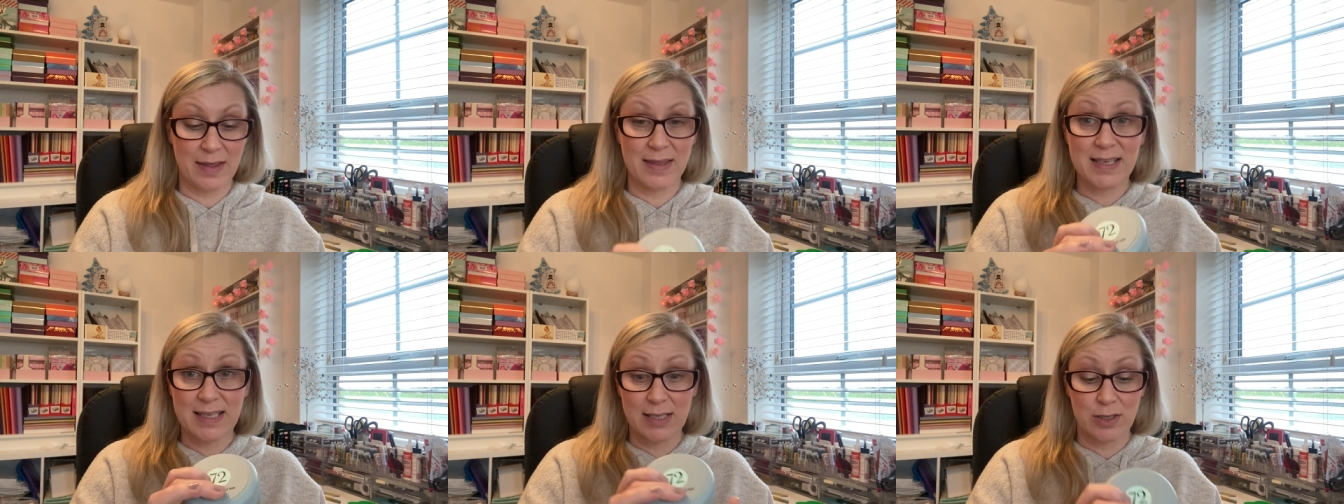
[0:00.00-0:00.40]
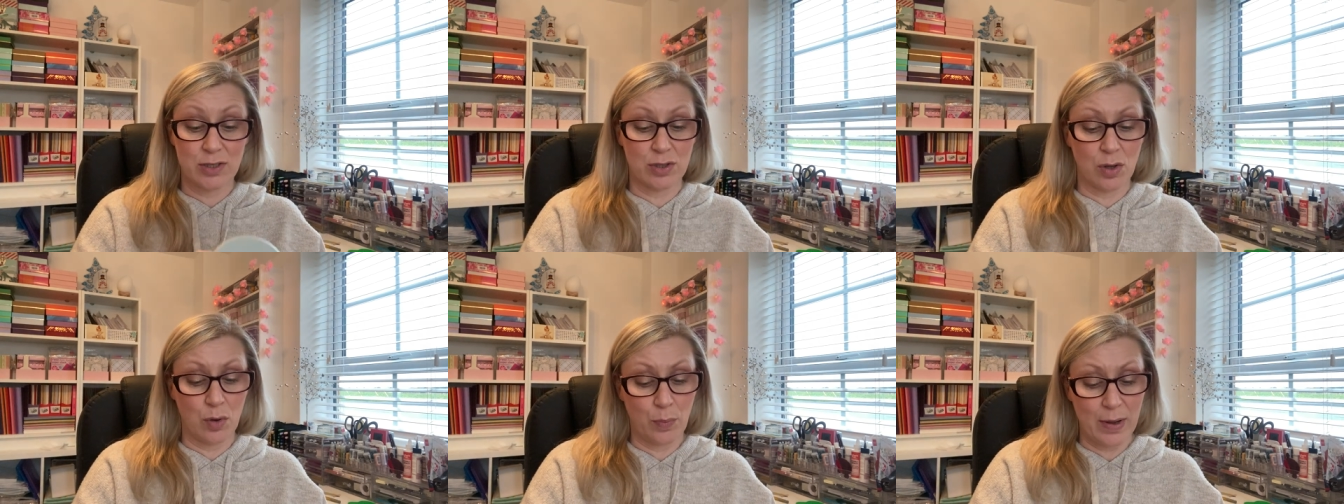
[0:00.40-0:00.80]
This is
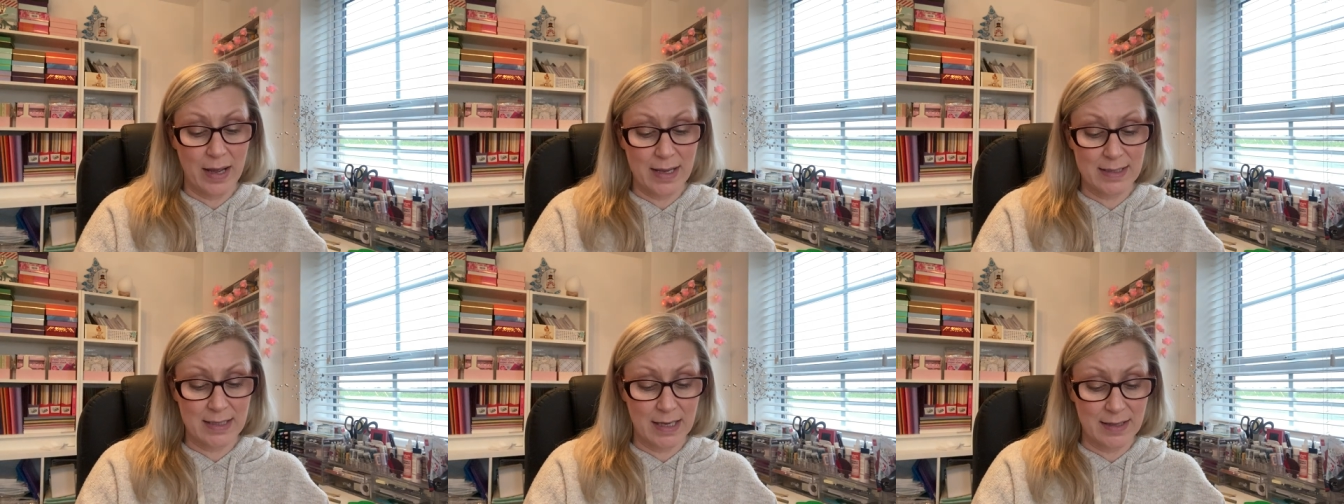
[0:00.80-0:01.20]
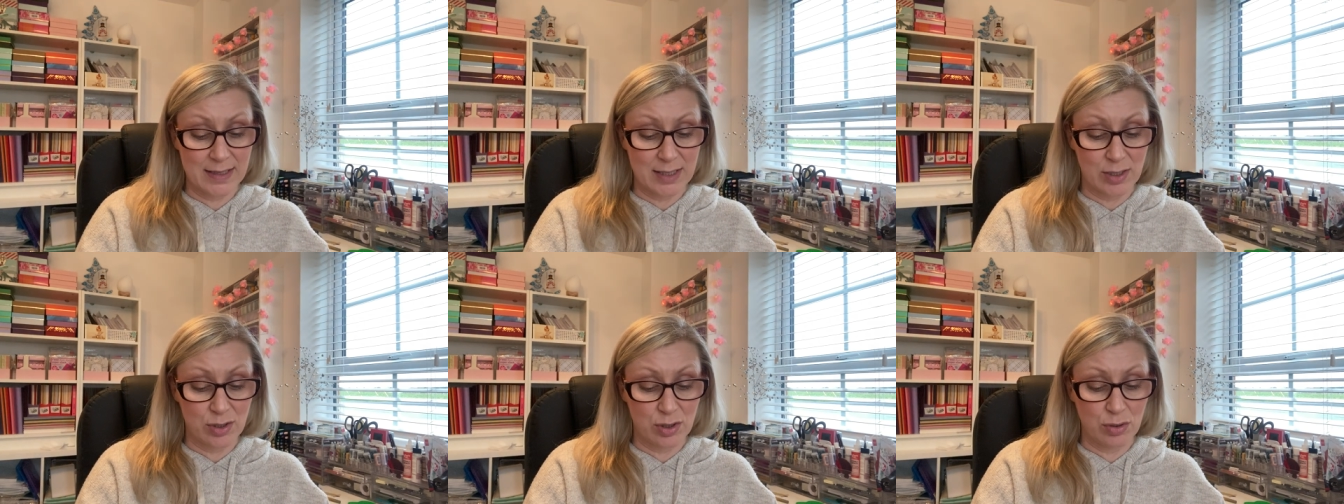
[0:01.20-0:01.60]
so weighty.
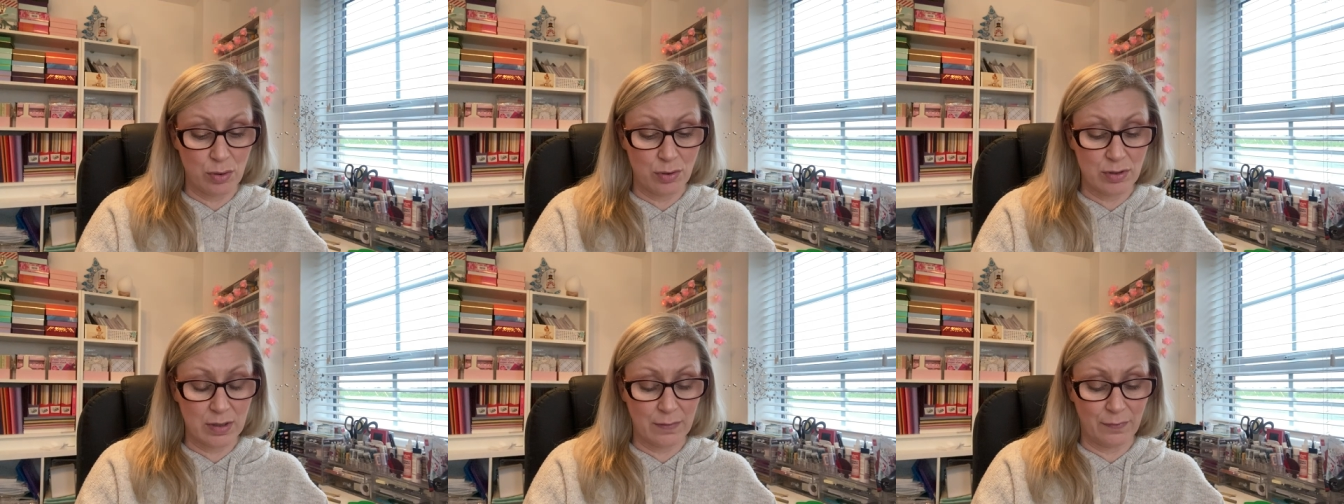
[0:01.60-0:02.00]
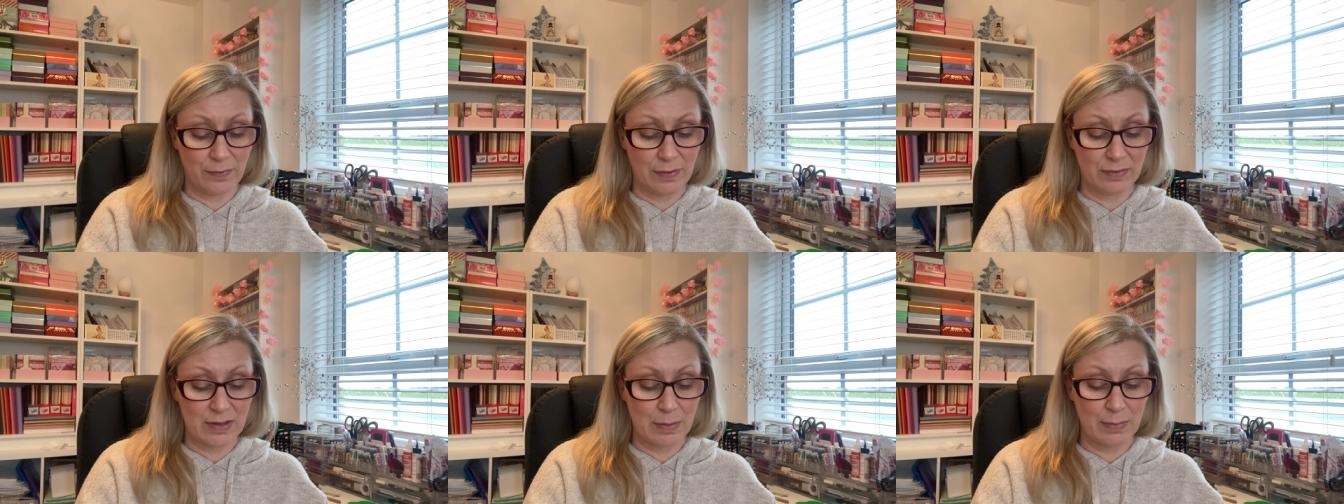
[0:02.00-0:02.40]
This is
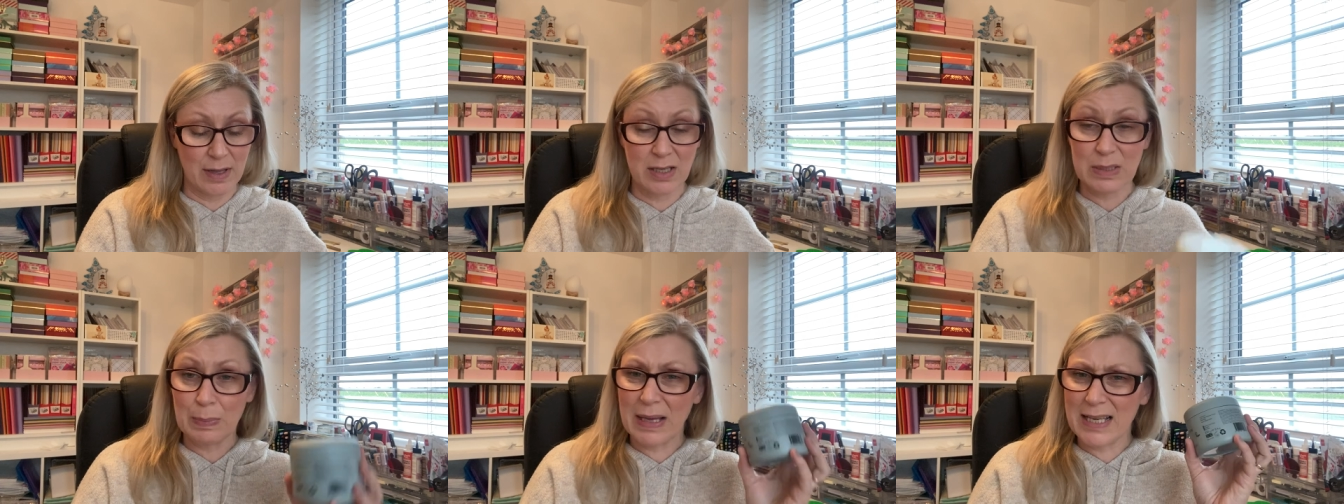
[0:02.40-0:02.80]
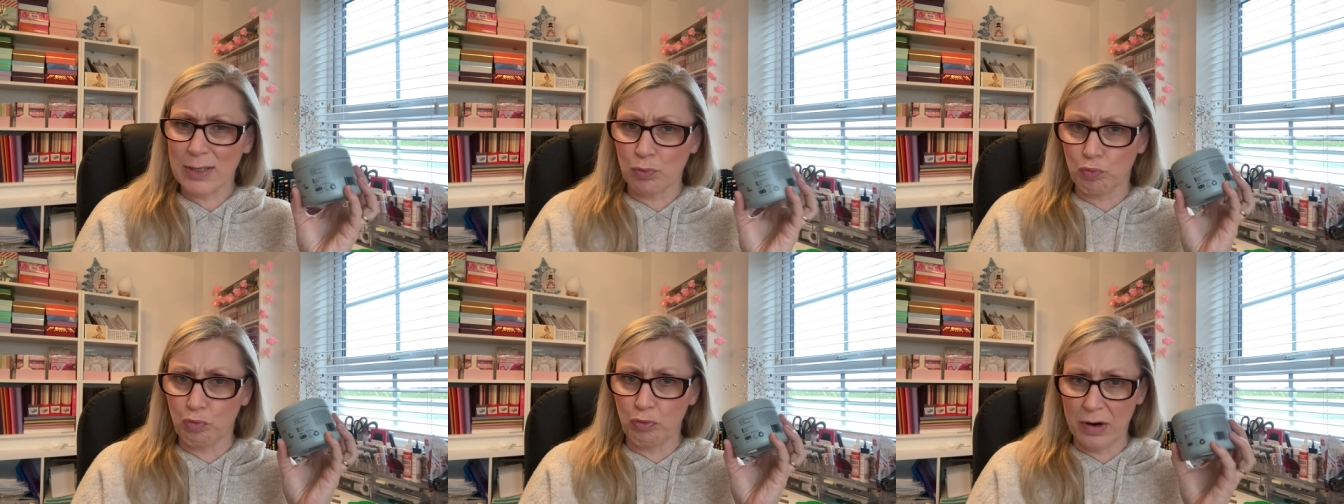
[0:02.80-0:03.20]
250 mils, but
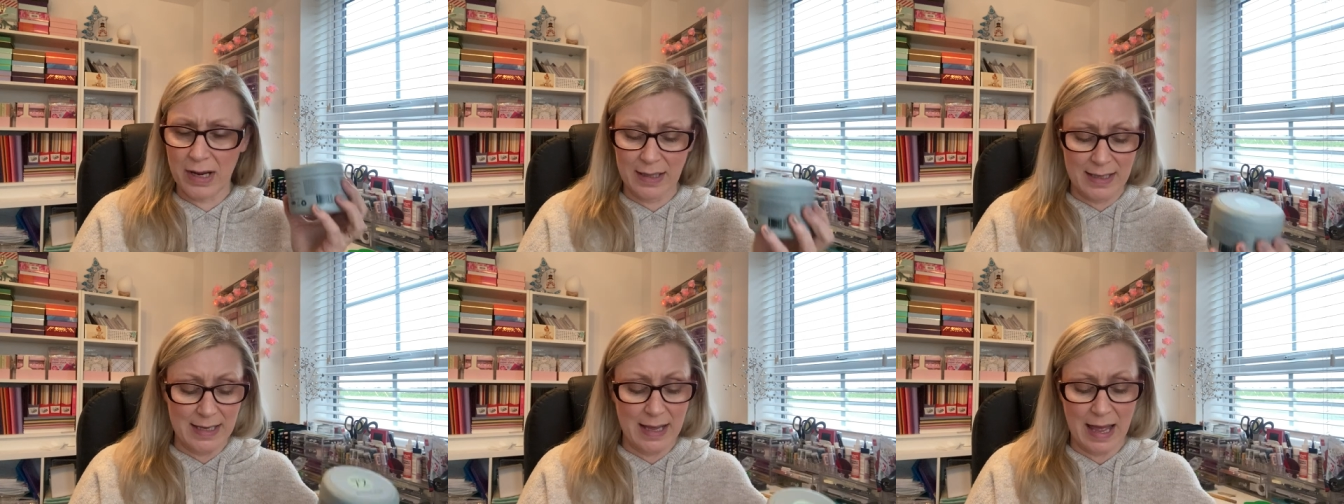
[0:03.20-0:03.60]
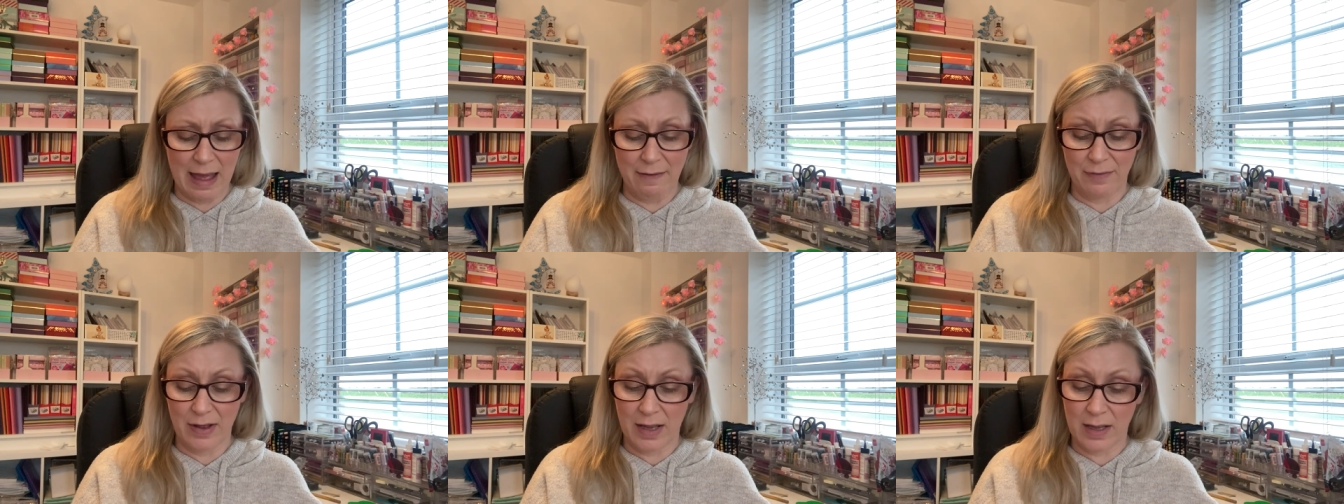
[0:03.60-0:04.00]
it's really
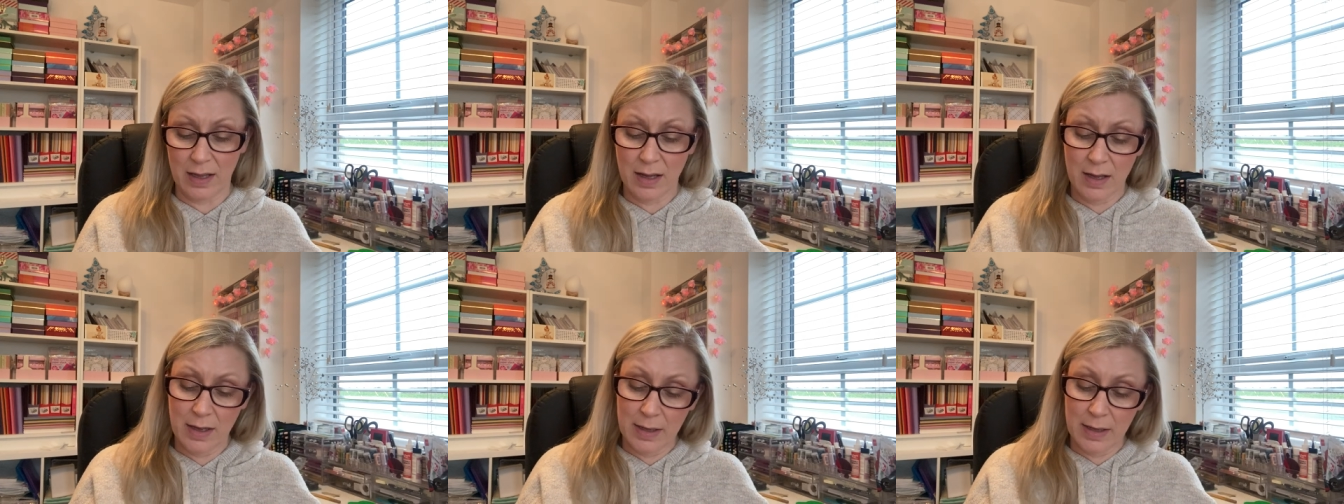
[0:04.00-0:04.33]
heavy.